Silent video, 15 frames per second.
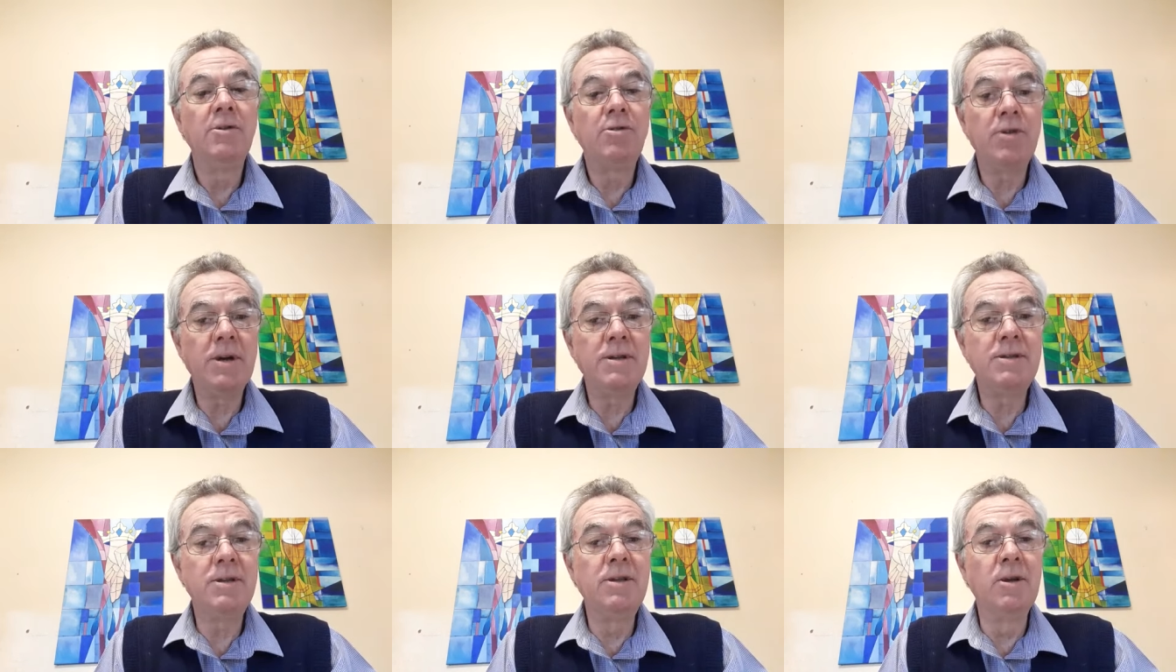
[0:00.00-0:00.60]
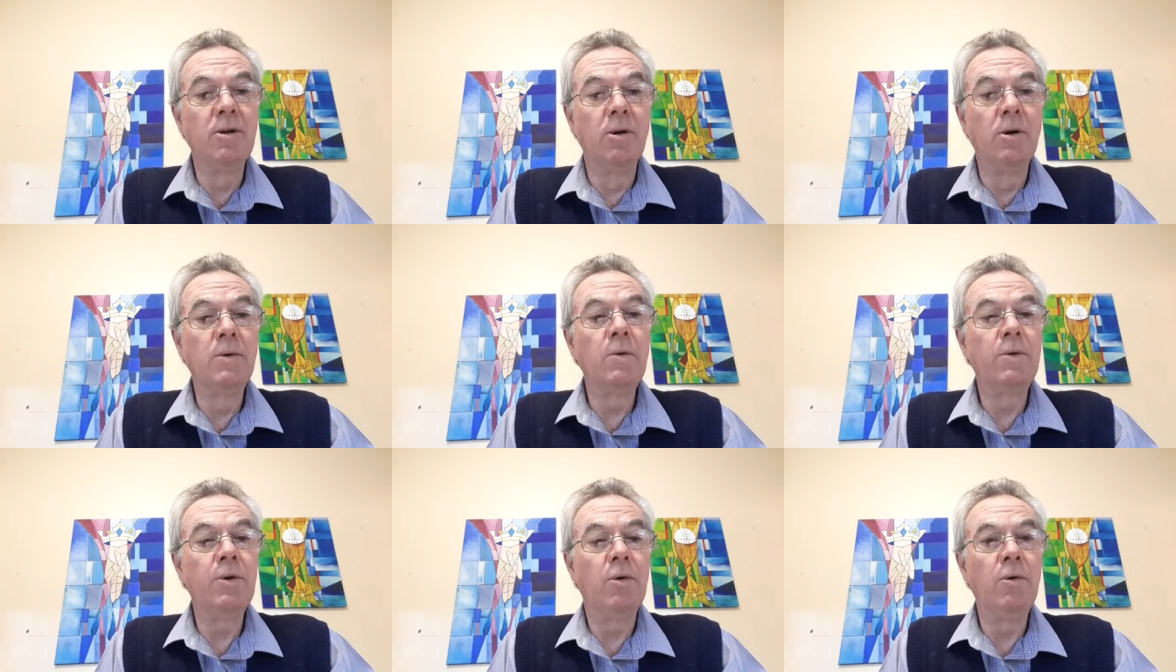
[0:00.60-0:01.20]
Trust in the Lord
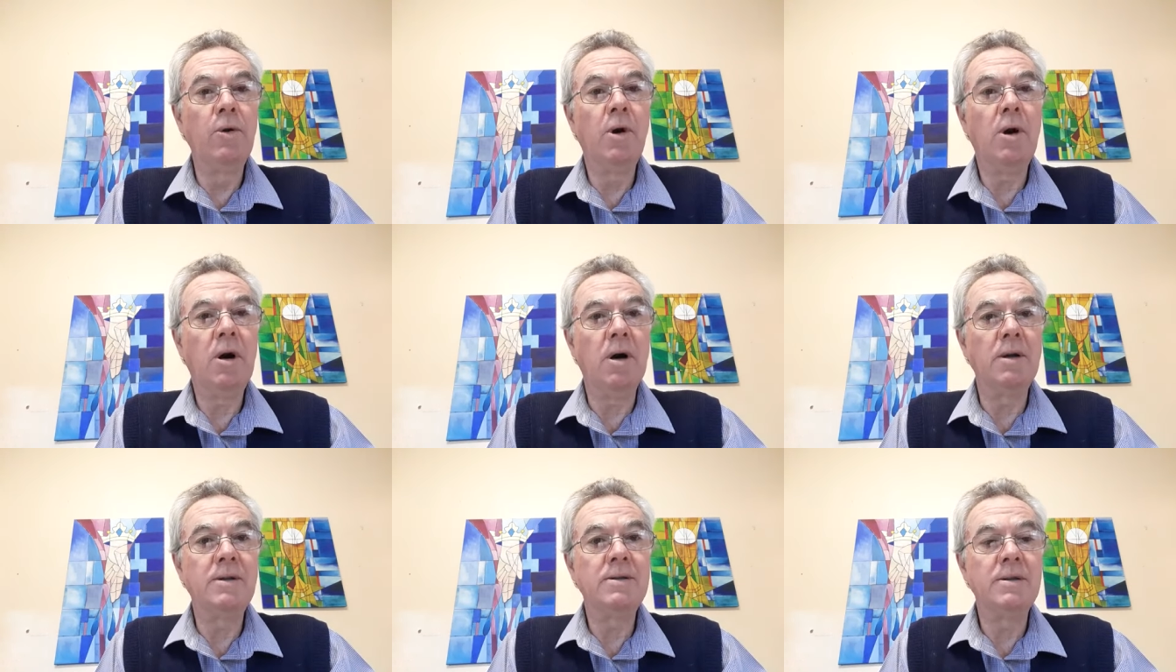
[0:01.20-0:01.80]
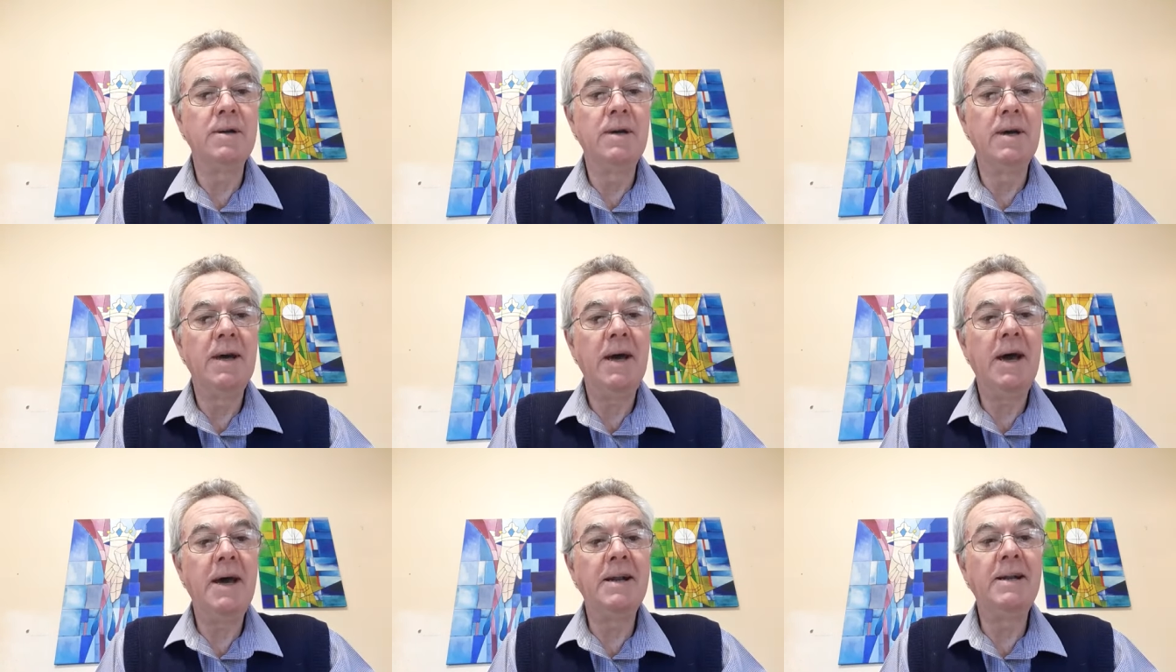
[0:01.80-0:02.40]
with all your heart,
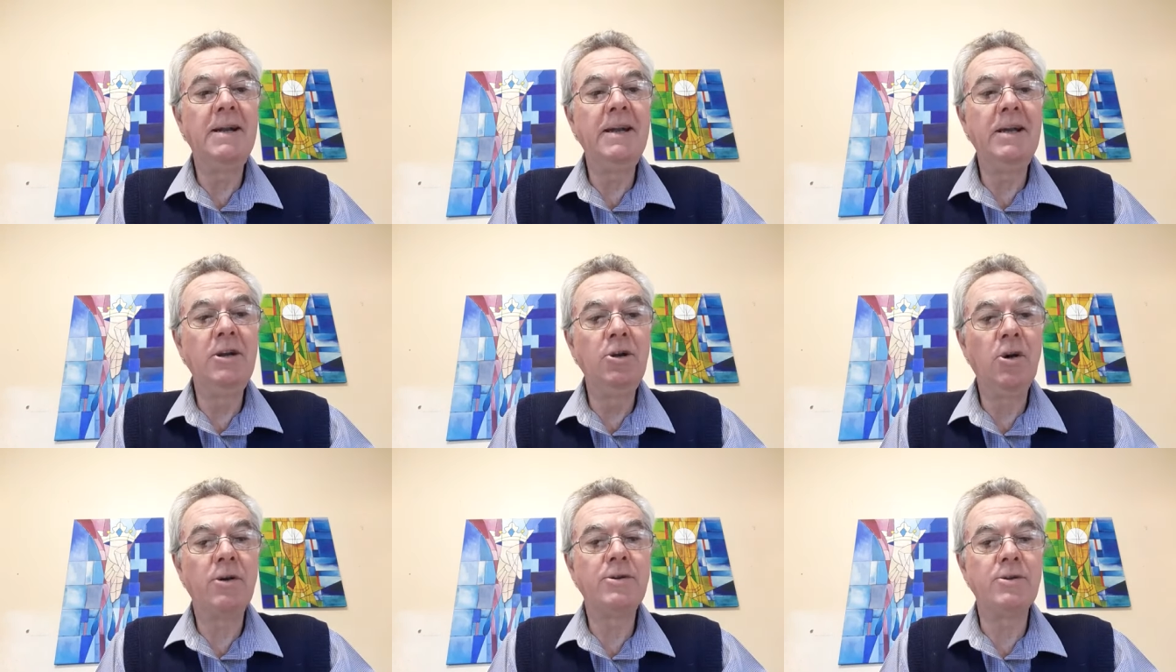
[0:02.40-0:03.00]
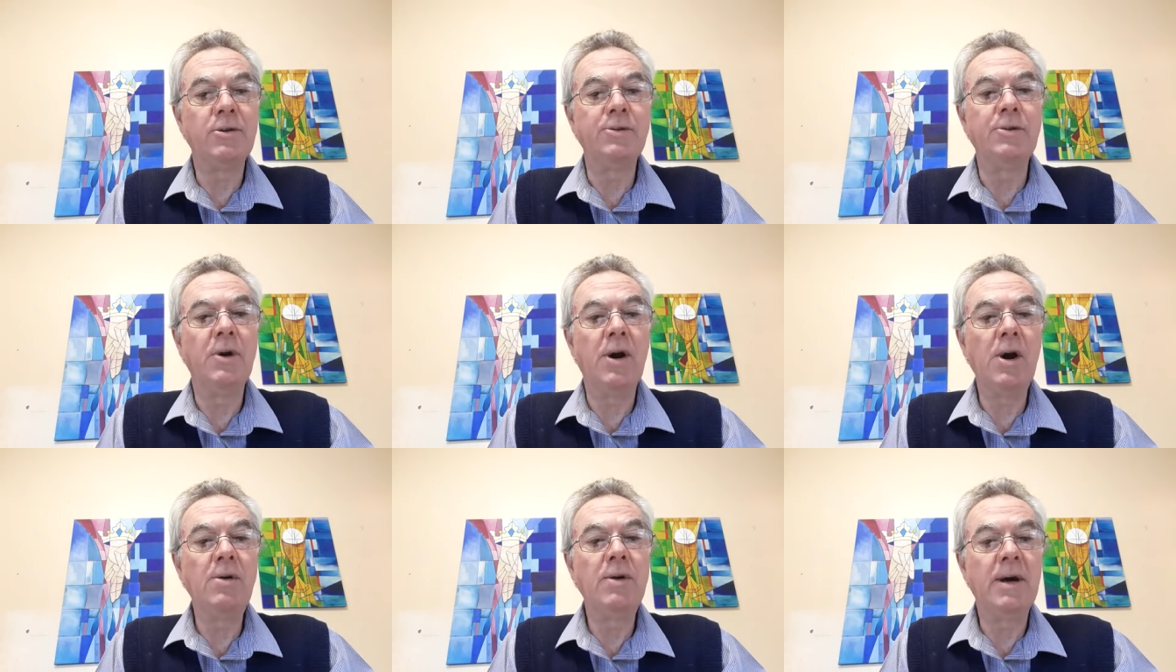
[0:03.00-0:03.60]
and lean not on
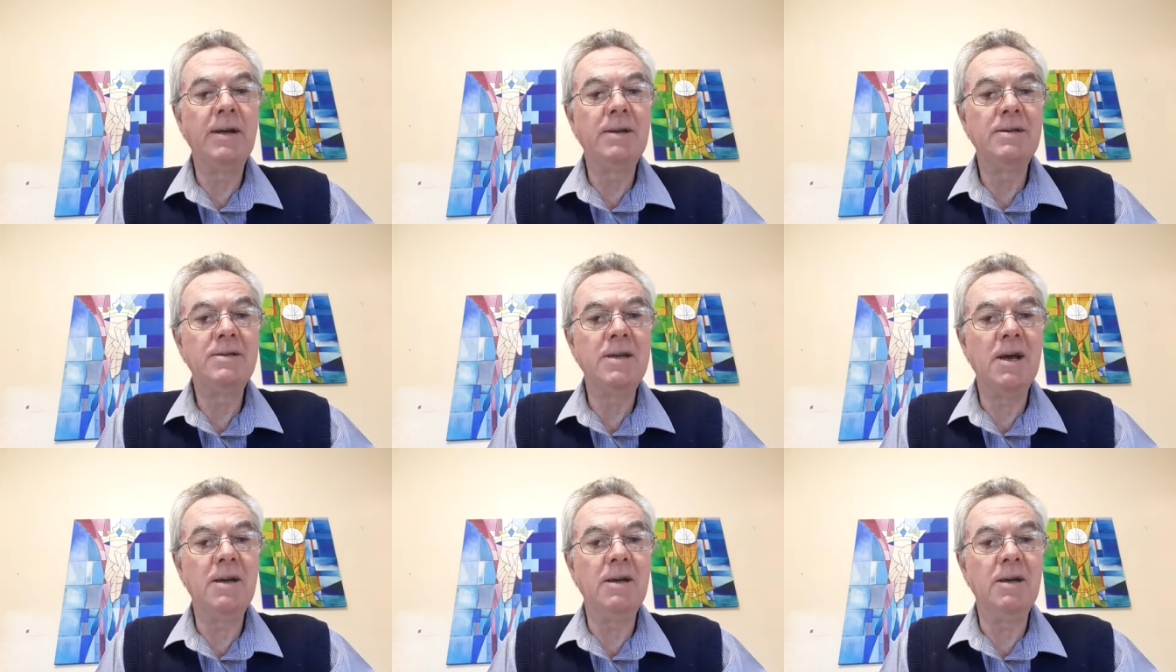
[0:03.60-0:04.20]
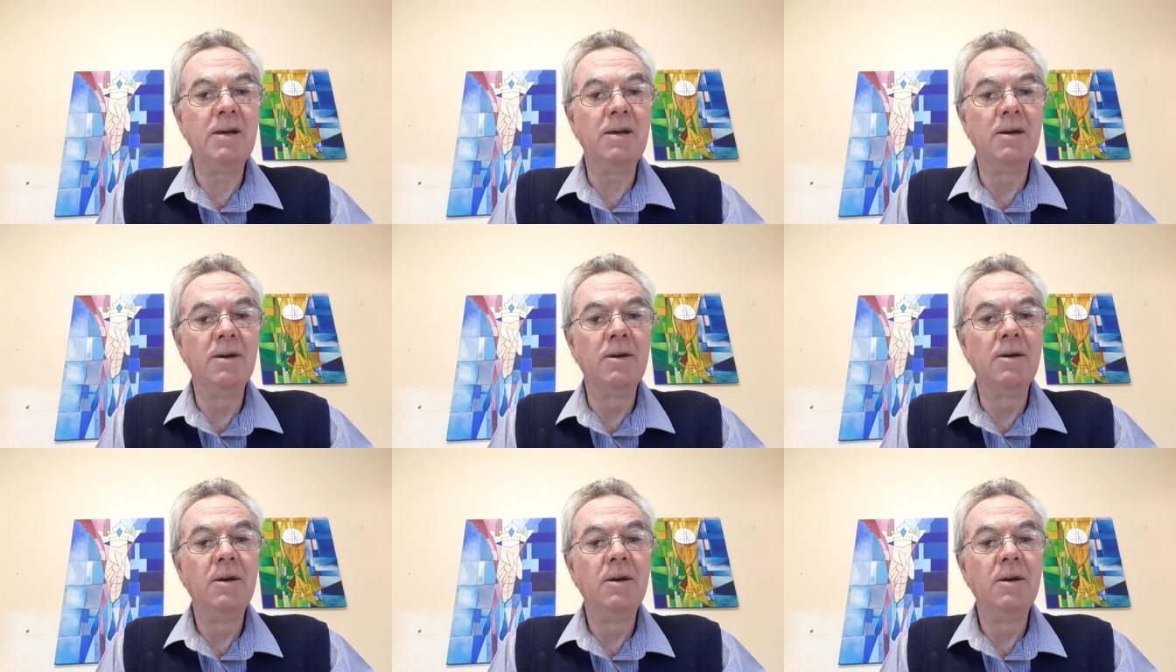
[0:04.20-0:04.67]
your own understanding.